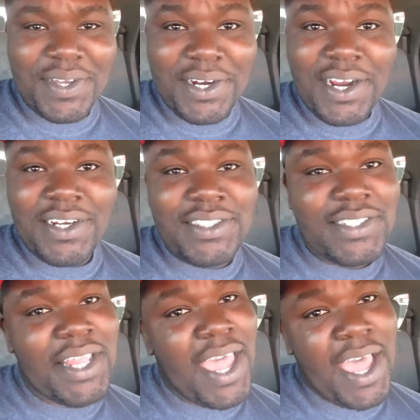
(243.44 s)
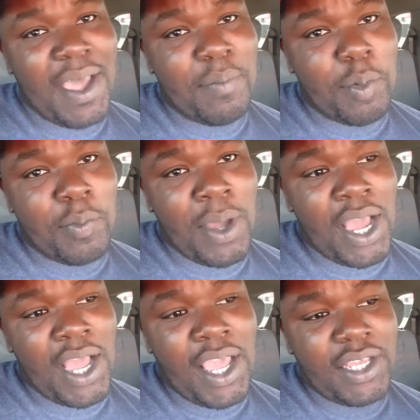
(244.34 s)
Twitter or Snap,
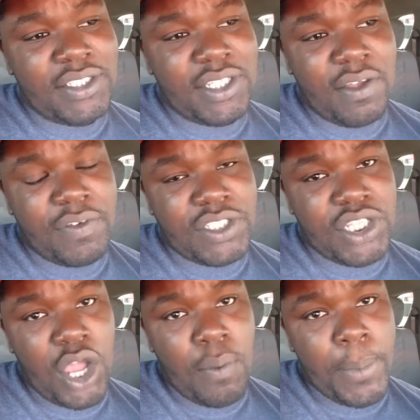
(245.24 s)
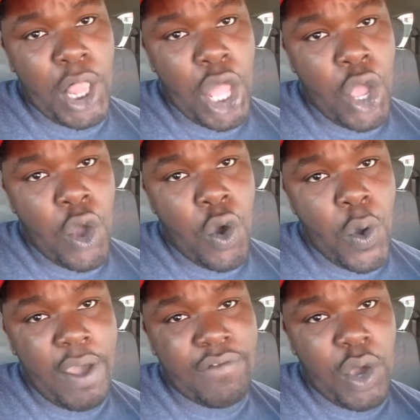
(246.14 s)
my stuff is down
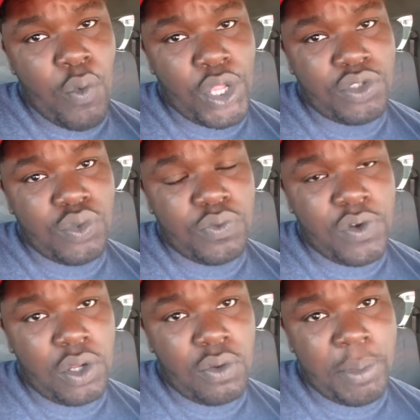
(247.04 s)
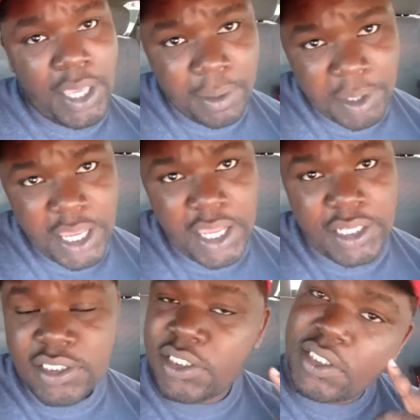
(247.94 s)
below if you want to follow me
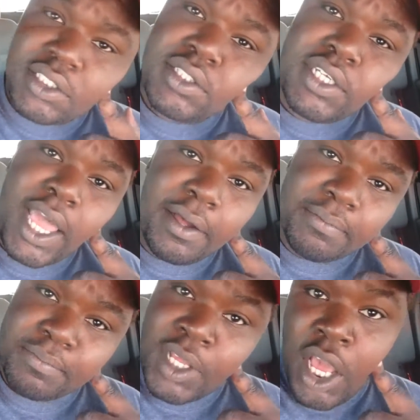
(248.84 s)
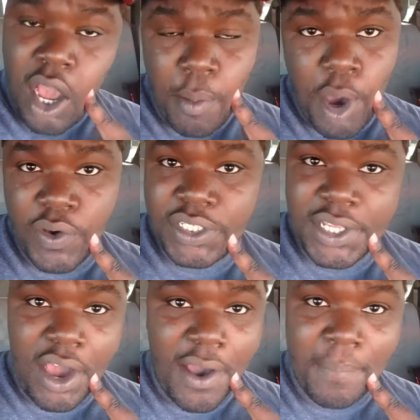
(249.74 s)
because yeah, I'm
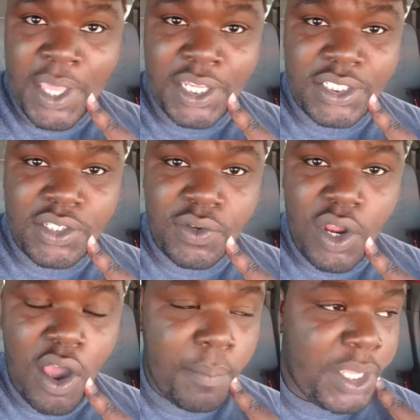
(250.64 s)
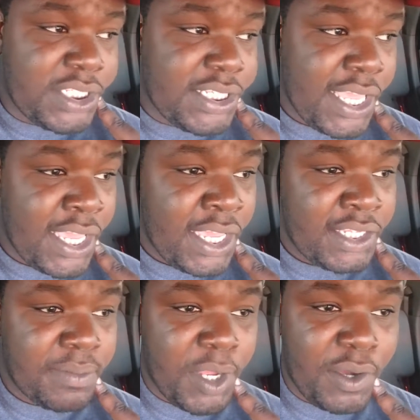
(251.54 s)
always a hot mess doing hot mess
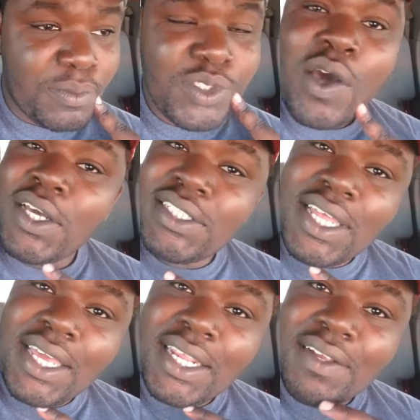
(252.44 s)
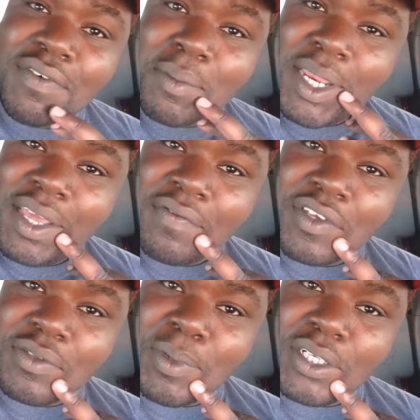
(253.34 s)
things, but I'm so excited for my
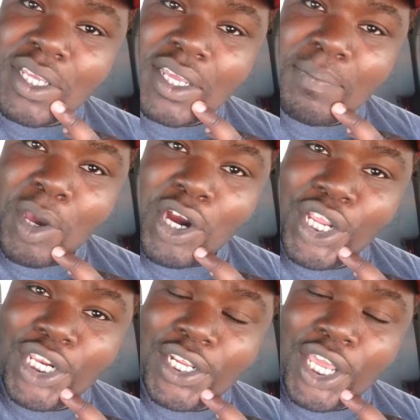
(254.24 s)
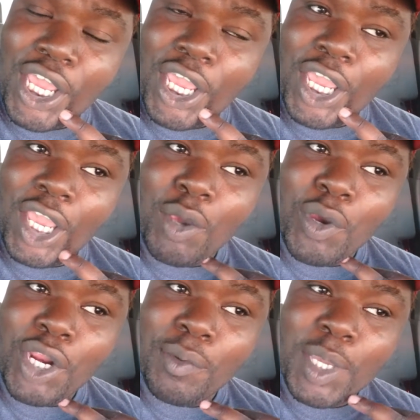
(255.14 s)
nephew's birthday party today.
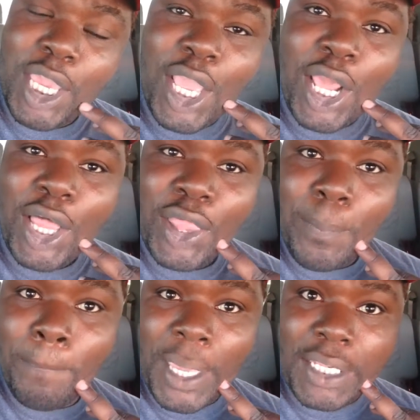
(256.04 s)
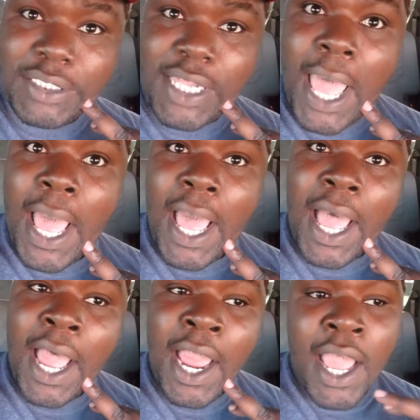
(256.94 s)
We're gonna be eating some
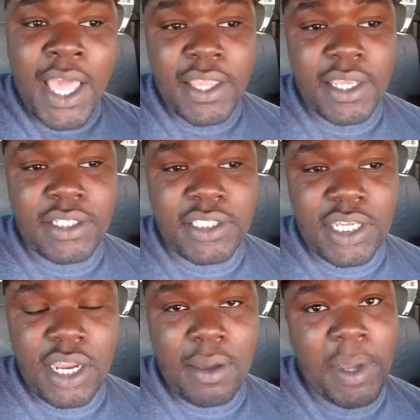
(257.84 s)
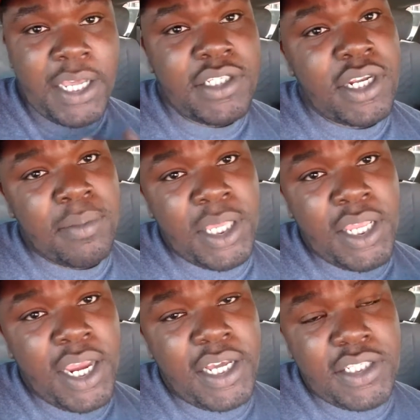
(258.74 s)
pizza then Tiana Maya's gonna be
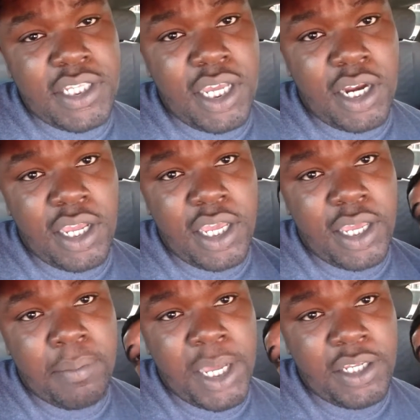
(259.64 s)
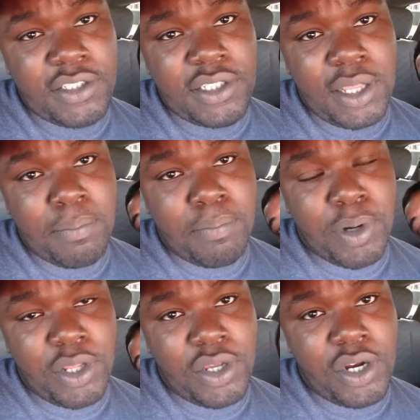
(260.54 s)
there. It's Tiana and Maya's like
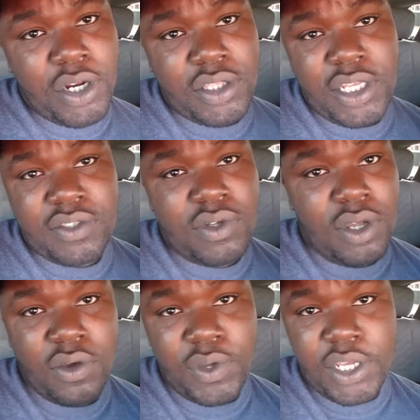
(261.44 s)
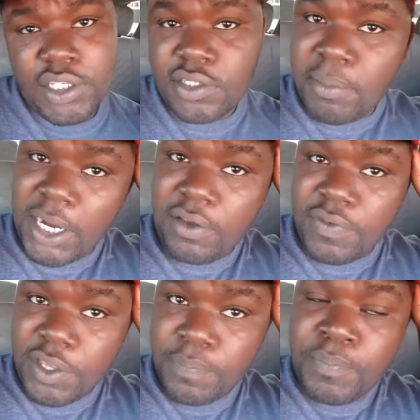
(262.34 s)
brother. That's who it is, my
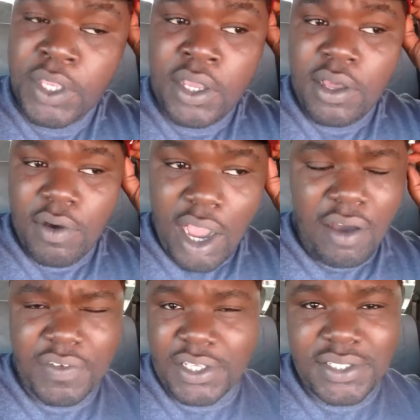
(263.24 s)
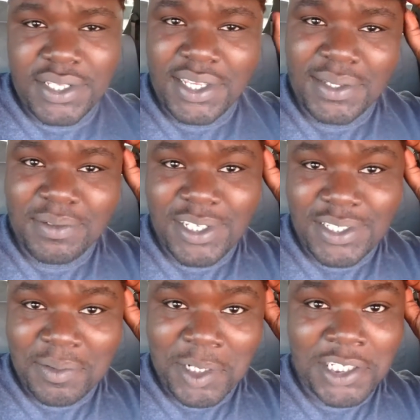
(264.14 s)
nephew. Obviously,
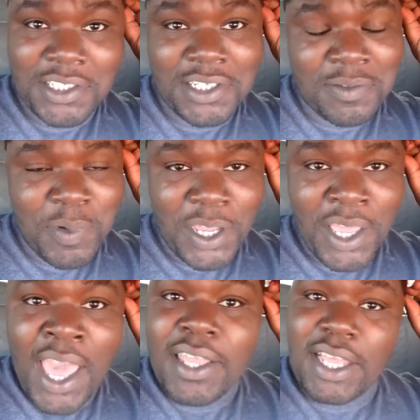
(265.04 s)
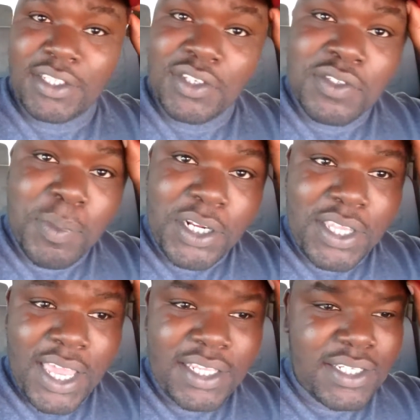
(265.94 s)
because they're my nieces, but that's whose
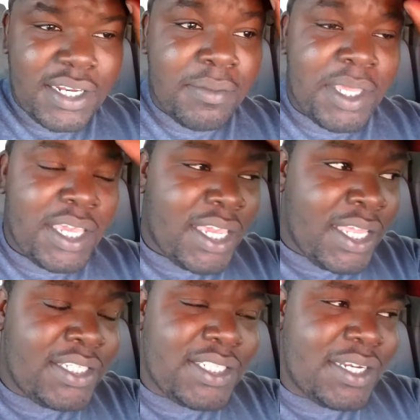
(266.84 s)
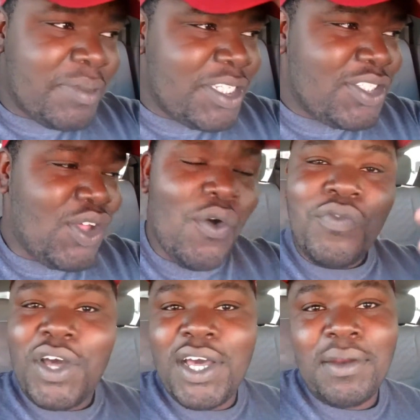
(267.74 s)
birthday it's gonna be, and it's gonna be so
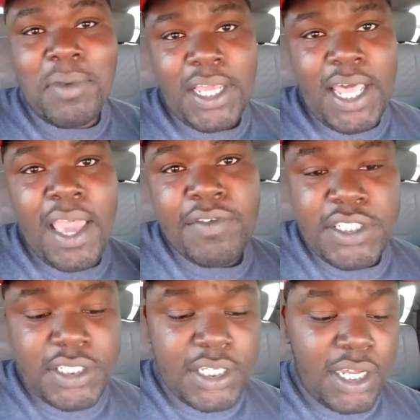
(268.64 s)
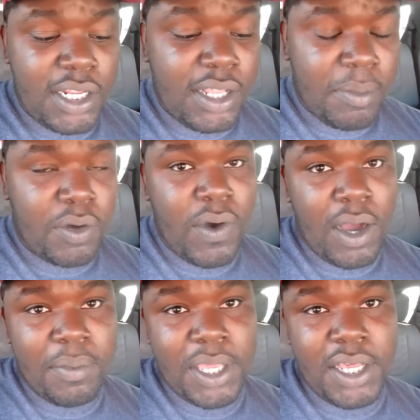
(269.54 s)
fun because I haven't seen Tiana and them in a
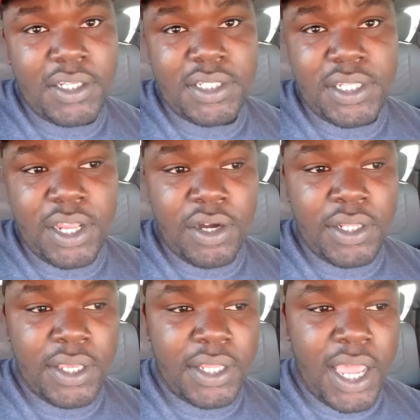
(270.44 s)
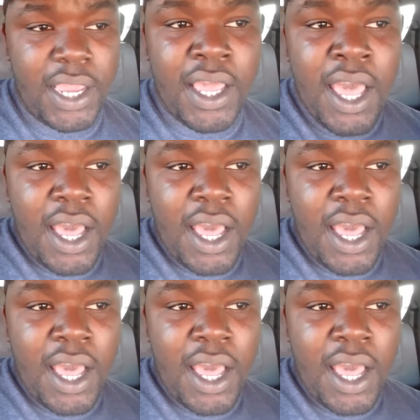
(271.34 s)
while because literally like